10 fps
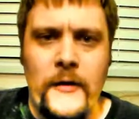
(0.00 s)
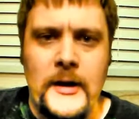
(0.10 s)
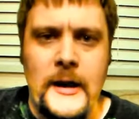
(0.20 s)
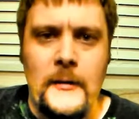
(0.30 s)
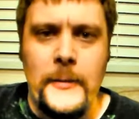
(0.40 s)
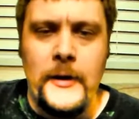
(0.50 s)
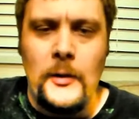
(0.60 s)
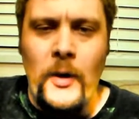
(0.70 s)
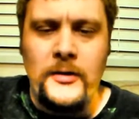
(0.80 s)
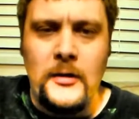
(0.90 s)
don't think anybody
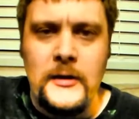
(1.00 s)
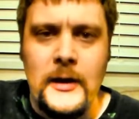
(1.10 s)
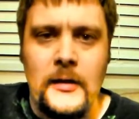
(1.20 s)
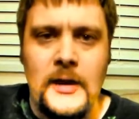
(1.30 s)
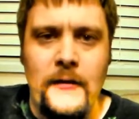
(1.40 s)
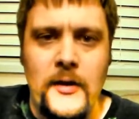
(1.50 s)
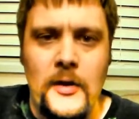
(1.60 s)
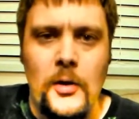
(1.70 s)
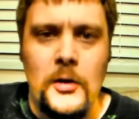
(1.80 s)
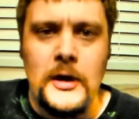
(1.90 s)
wants to see a
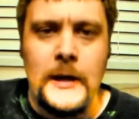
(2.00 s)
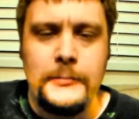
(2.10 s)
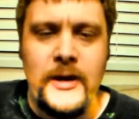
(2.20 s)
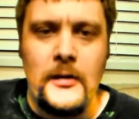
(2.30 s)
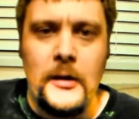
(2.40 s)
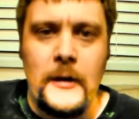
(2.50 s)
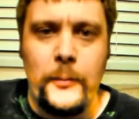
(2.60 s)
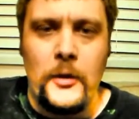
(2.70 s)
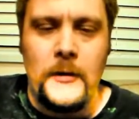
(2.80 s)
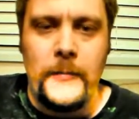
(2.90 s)
70-year-old guy playing a
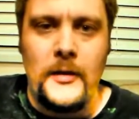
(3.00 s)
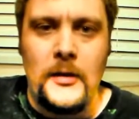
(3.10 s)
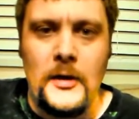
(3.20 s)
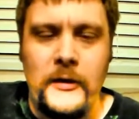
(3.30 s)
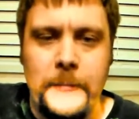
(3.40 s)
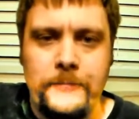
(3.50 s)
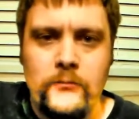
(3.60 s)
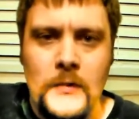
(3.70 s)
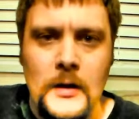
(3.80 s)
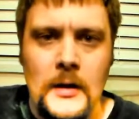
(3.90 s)
cyborg. It's silly.
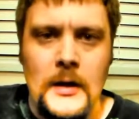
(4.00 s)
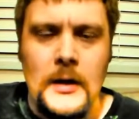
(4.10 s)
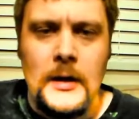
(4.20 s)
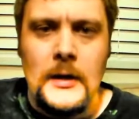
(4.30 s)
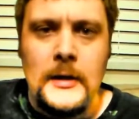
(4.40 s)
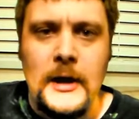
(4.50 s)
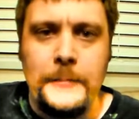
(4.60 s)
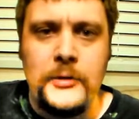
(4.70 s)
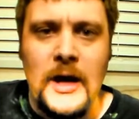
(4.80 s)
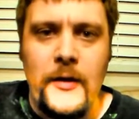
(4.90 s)
He's
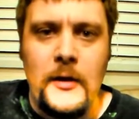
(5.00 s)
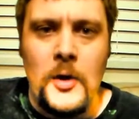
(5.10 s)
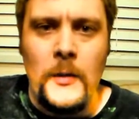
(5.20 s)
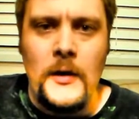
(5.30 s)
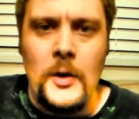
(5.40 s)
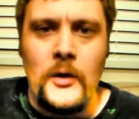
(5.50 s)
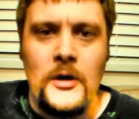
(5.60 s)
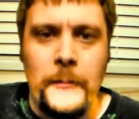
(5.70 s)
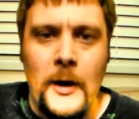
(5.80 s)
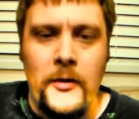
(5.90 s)
playing the human who
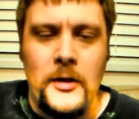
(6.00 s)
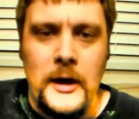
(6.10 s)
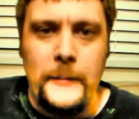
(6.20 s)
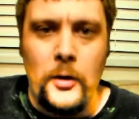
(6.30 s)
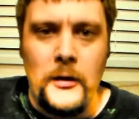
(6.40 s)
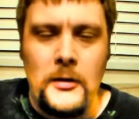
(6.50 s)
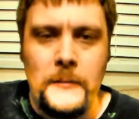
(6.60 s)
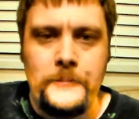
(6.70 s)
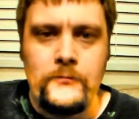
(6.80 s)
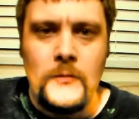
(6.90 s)
inspired the
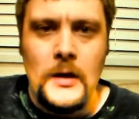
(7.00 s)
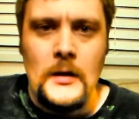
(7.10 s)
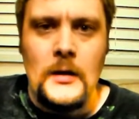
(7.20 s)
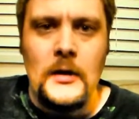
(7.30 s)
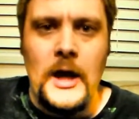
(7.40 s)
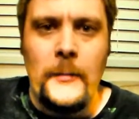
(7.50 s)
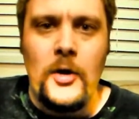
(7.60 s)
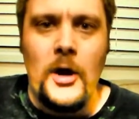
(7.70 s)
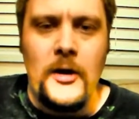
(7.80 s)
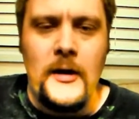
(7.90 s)
cyborgs. I'm
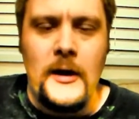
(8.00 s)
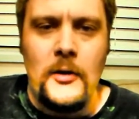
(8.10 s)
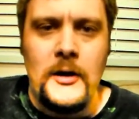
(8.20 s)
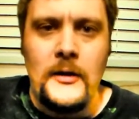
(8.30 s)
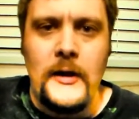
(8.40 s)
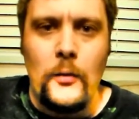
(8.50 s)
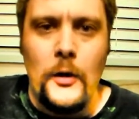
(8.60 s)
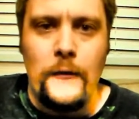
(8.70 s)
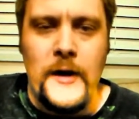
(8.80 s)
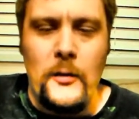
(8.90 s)
calling it now. He's a
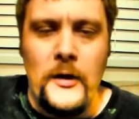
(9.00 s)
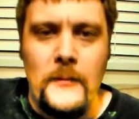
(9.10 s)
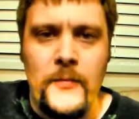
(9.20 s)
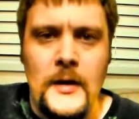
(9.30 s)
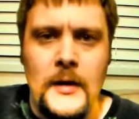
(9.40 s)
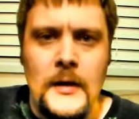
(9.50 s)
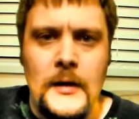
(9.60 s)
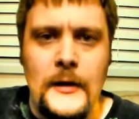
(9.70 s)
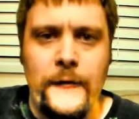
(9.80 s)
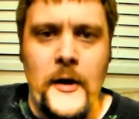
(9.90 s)
war veteran.
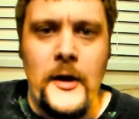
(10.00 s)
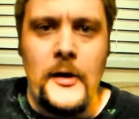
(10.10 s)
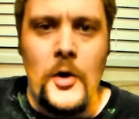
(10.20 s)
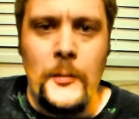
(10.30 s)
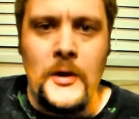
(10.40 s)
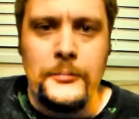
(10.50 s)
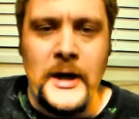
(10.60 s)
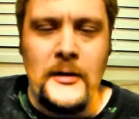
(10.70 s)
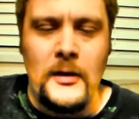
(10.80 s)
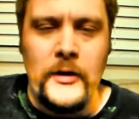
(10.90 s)
He fought in numerous
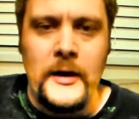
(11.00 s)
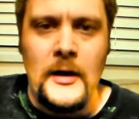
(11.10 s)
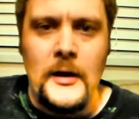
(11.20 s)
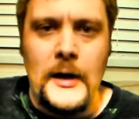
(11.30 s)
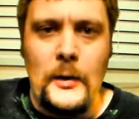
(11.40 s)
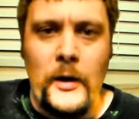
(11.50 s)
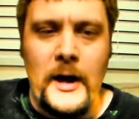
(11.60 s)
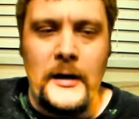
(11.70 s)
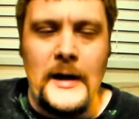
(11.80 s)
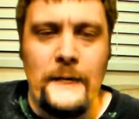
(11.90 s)
places like
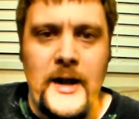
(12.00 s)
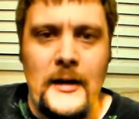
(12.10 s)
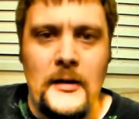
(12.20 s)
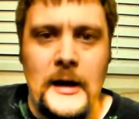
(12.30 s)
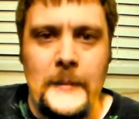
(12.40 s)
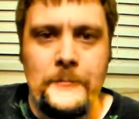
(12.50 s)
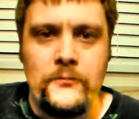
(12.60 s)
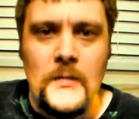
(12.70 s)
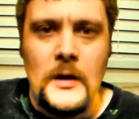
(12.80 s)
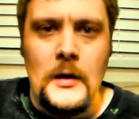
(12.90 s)
Iraq and Afghanistan.
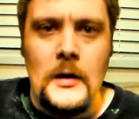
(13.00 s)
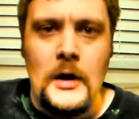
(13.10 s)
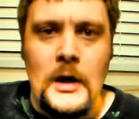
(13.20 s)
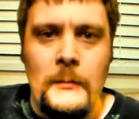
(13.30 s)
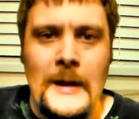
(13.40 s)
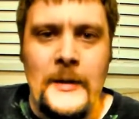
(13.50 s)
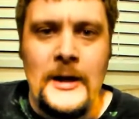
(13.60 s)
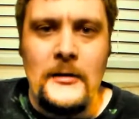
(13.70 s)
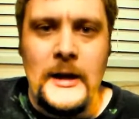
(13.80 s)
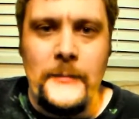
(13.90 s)
Maybe
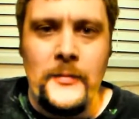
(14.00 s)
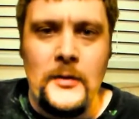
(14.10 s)
he's a